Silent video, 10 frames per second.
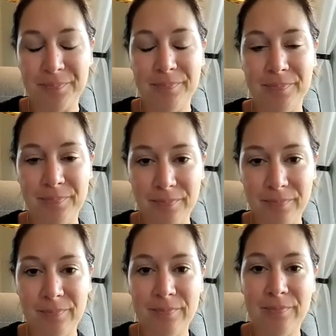
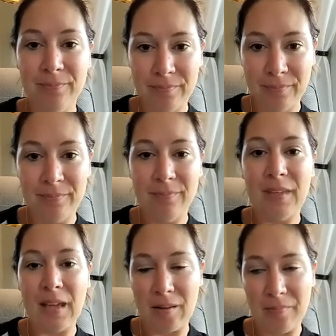
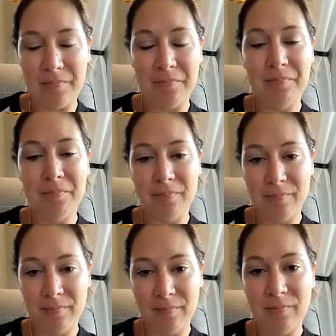
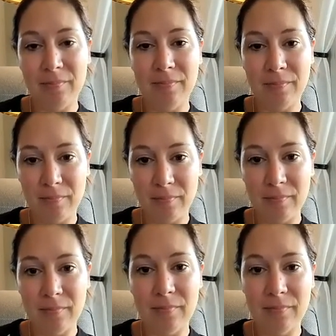
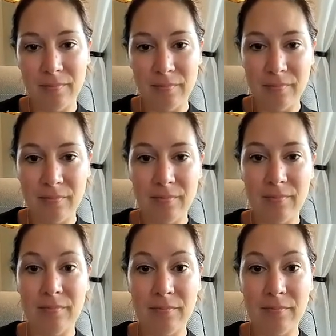This person isn't speaking.